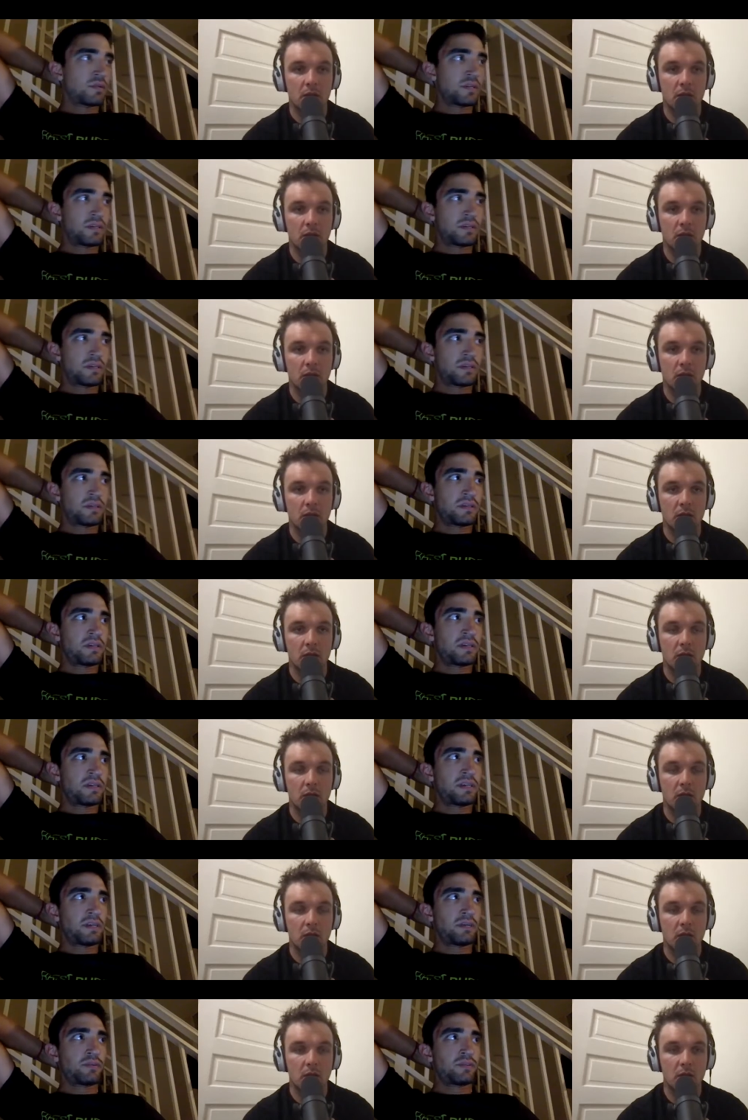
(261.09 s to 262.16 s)
Speaker 1: and
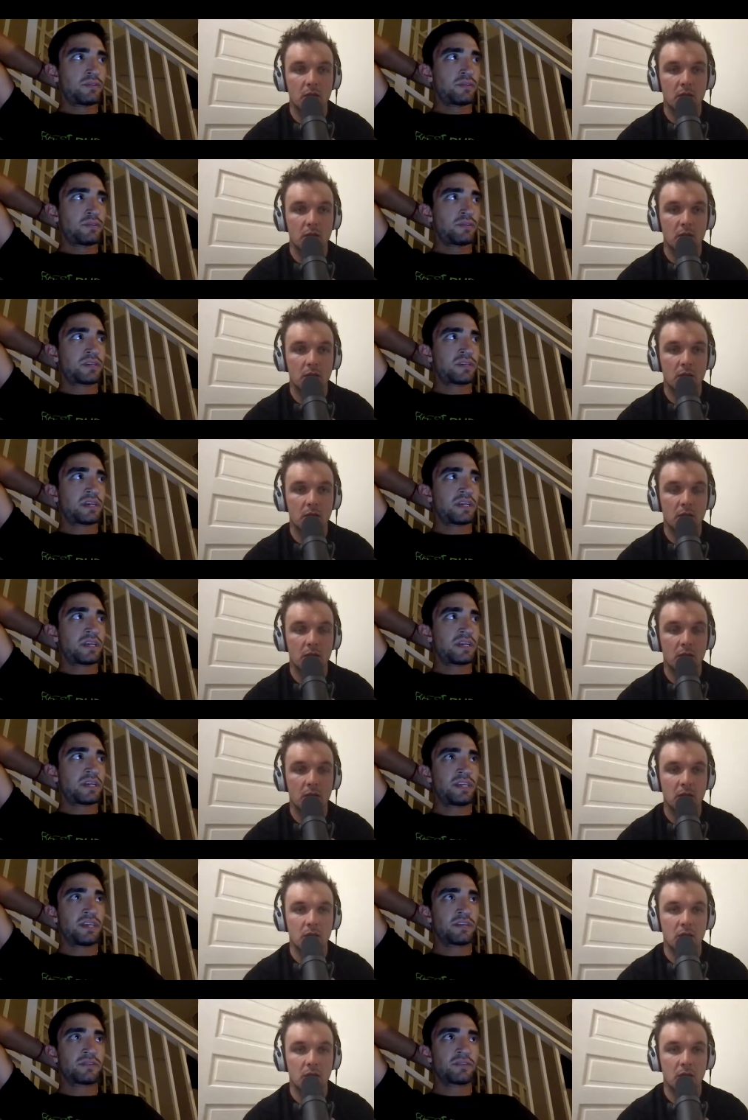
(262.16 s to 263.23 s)
it was a
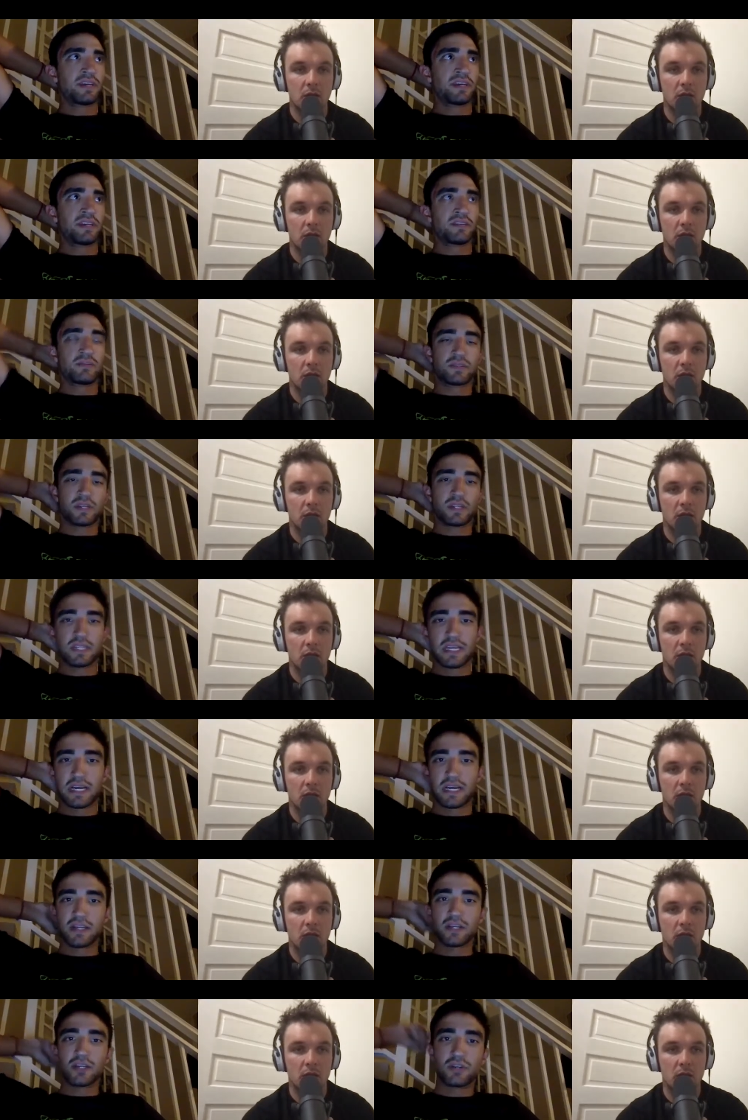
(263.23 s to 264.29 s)
year that there was a
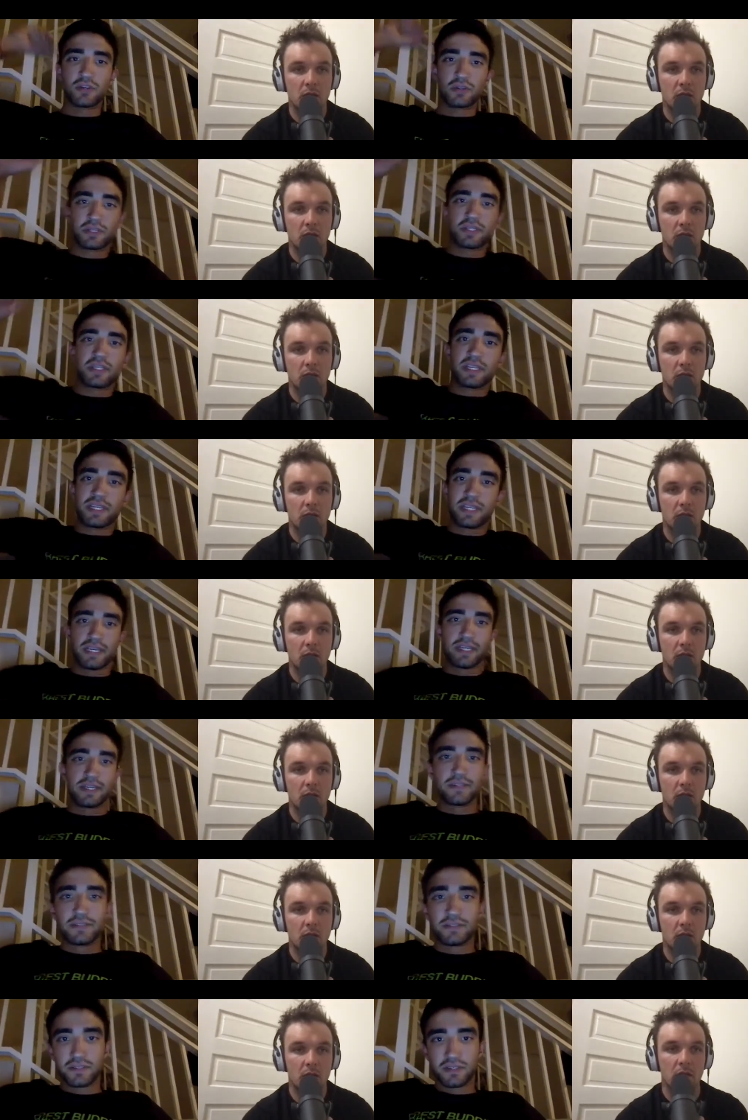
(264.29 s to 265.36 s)
lot of good
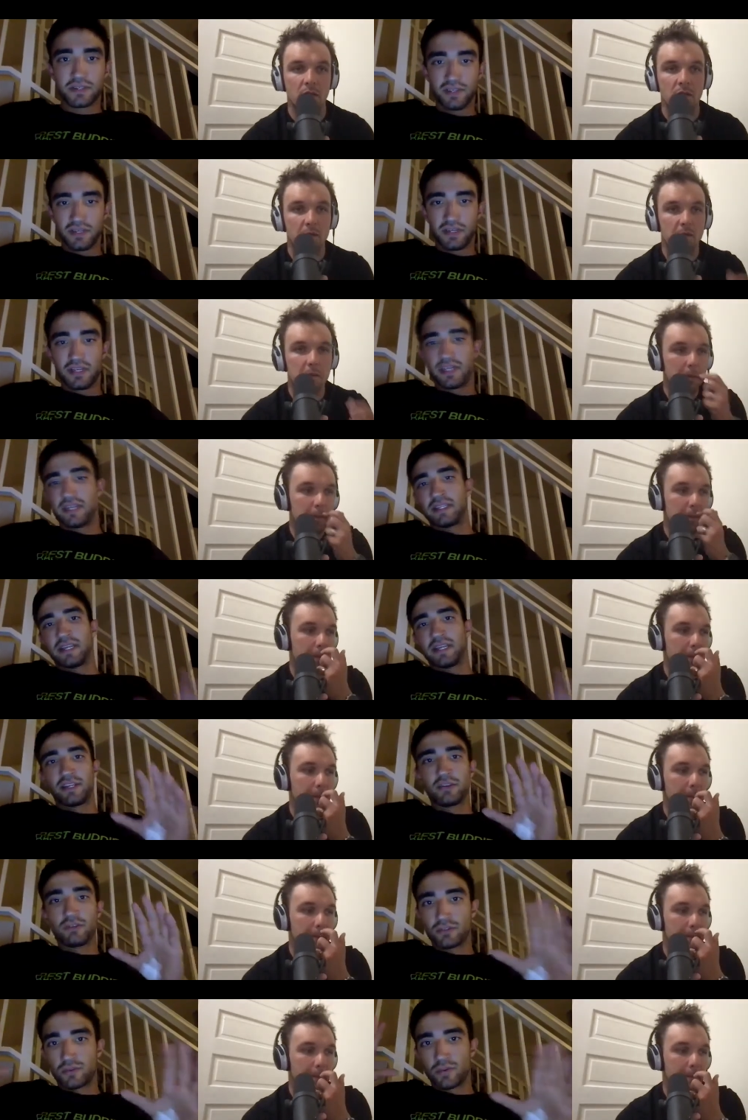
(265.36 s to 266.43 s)
kids in that
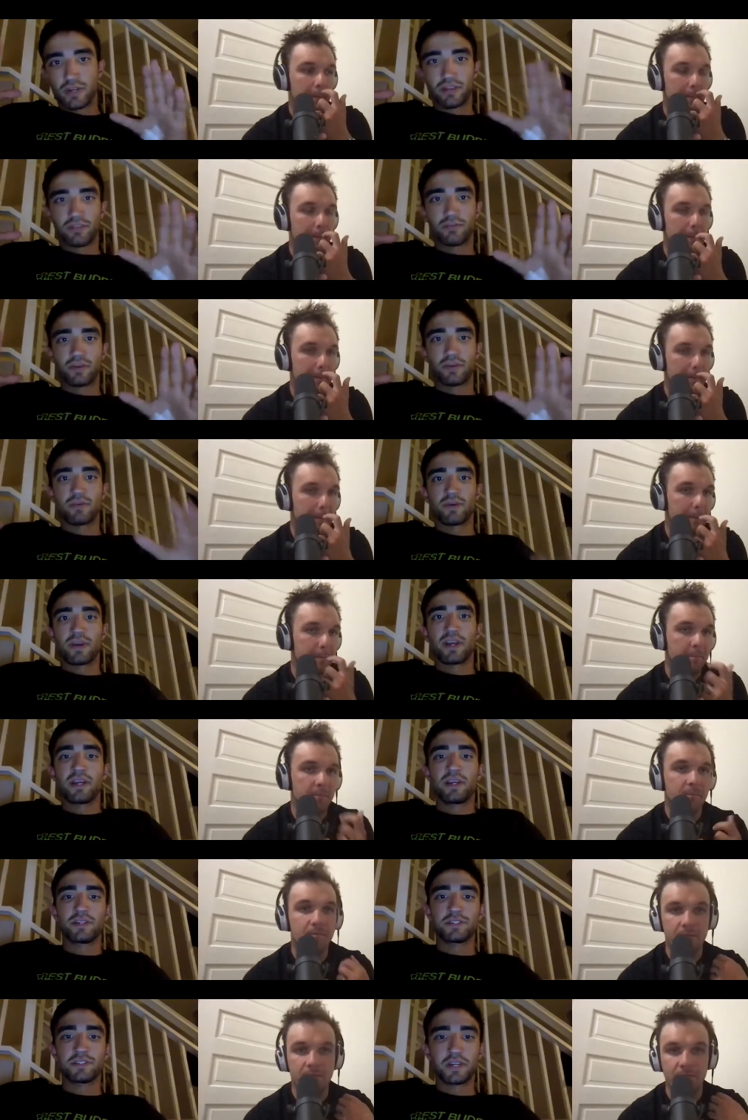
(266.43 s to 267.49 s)
U23
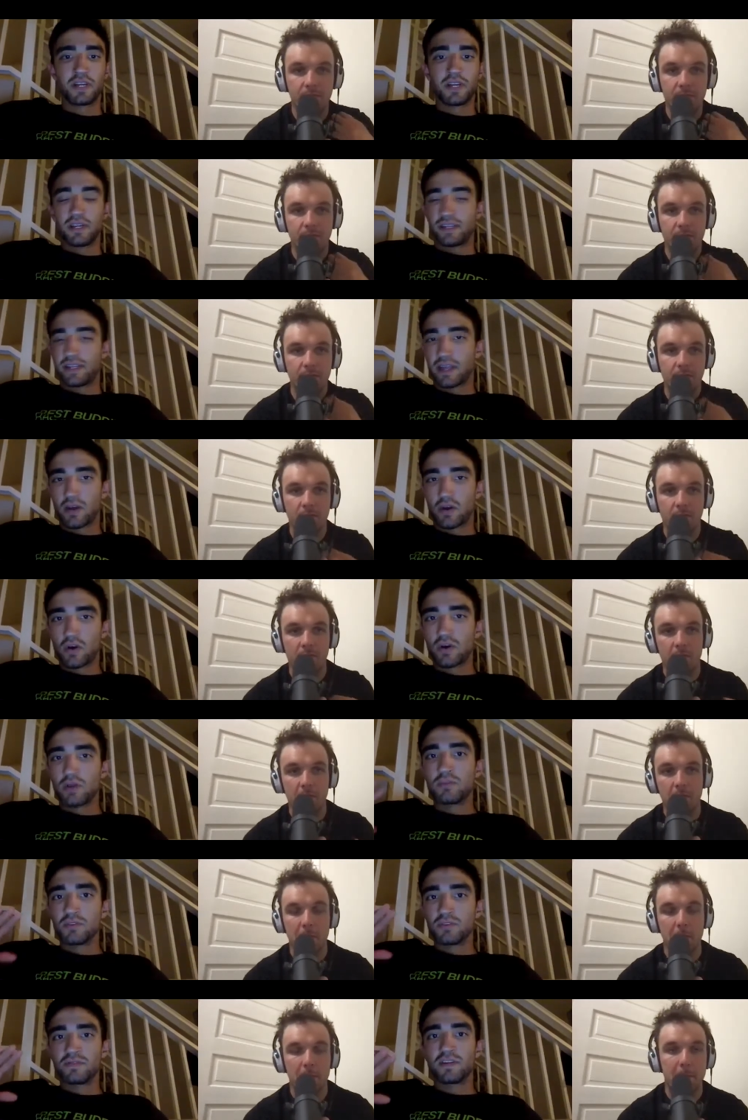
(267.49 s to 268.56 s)
range that
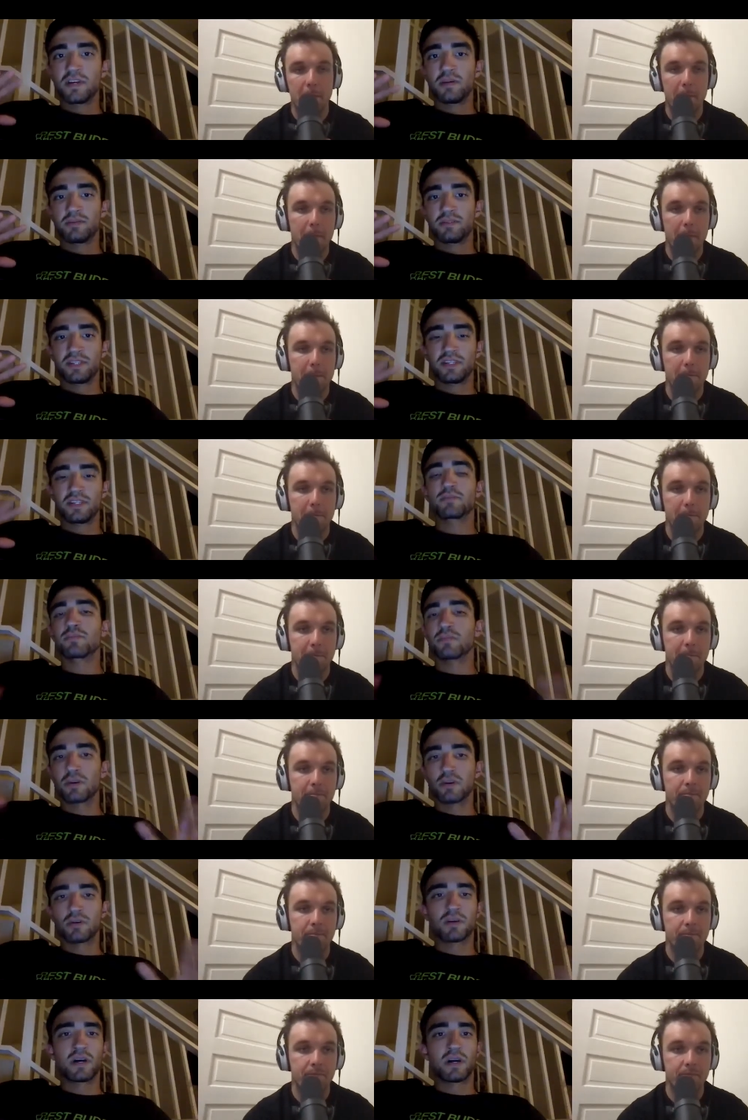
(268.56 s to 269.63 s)
all moved up to either
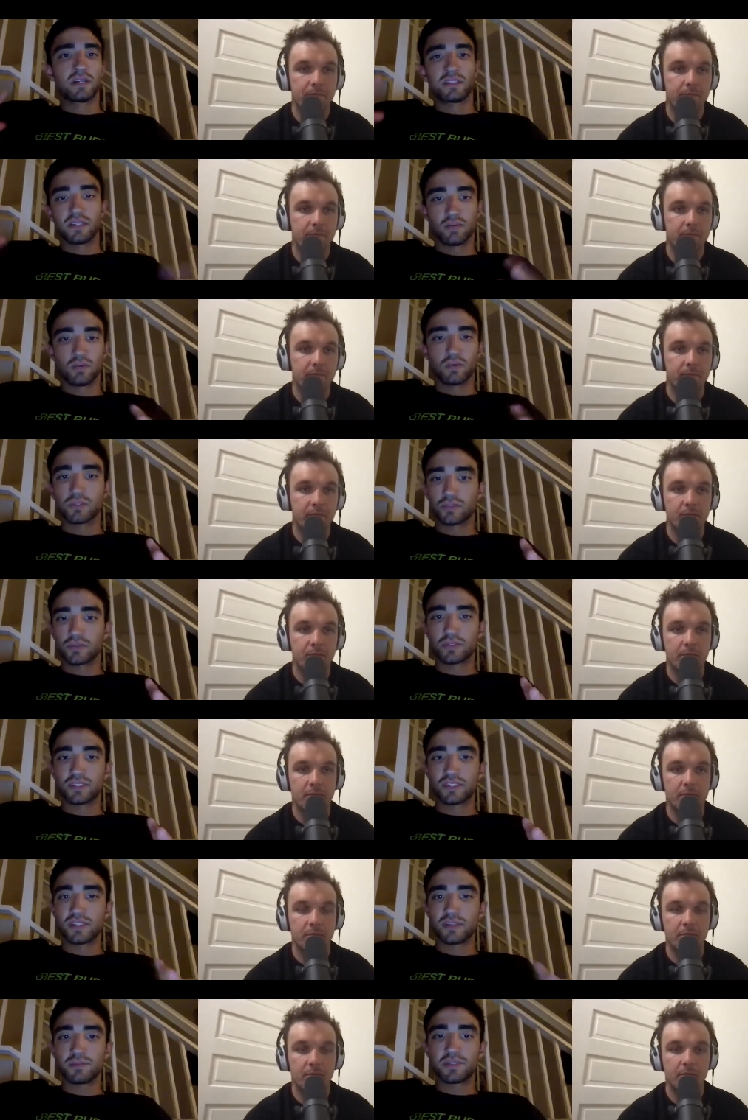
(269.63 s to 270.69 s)
pro con to your world tour
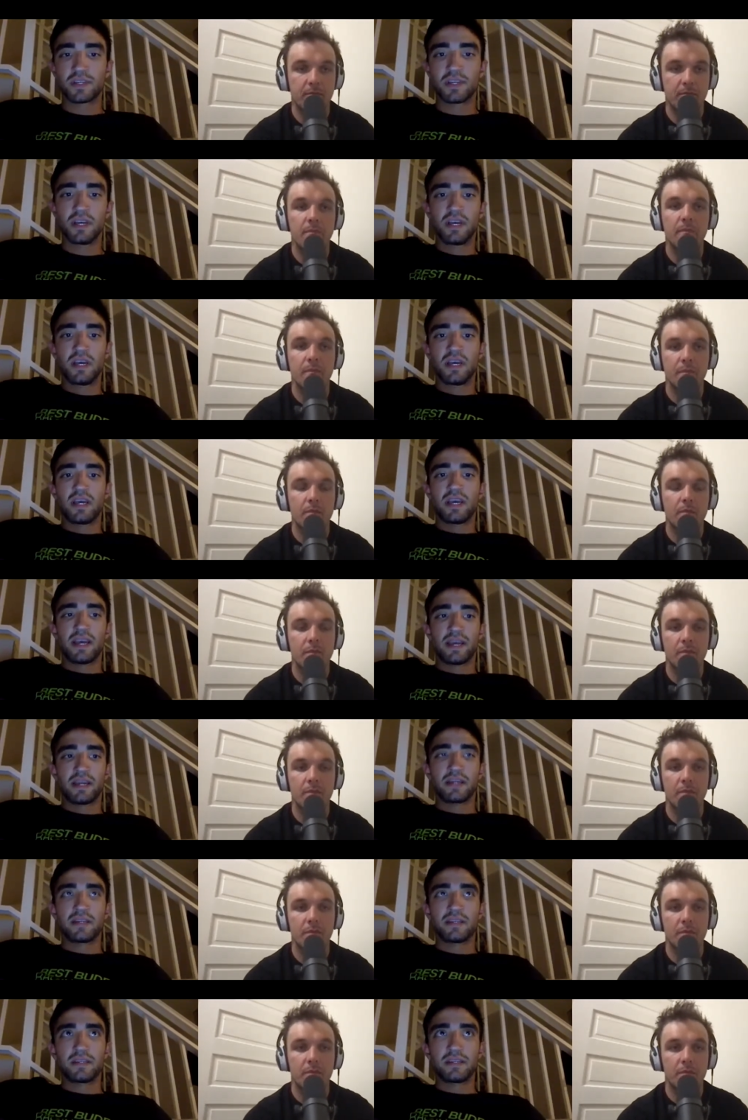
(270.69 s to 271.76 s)
teams
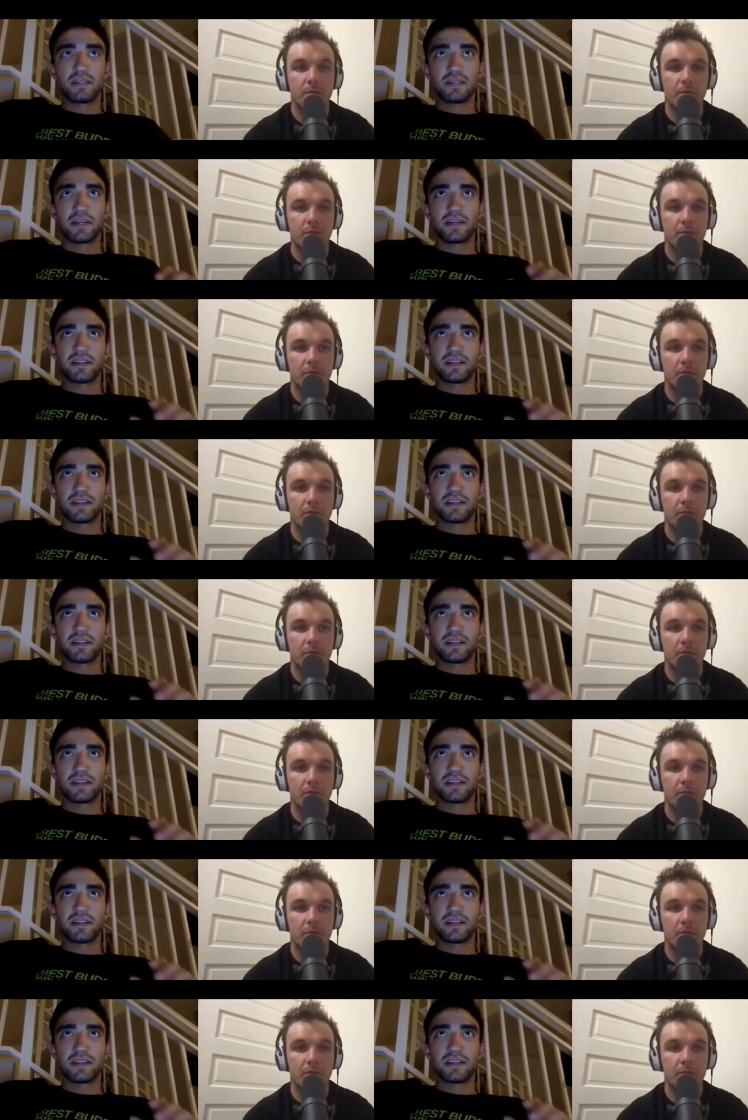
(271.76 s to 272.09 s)
and I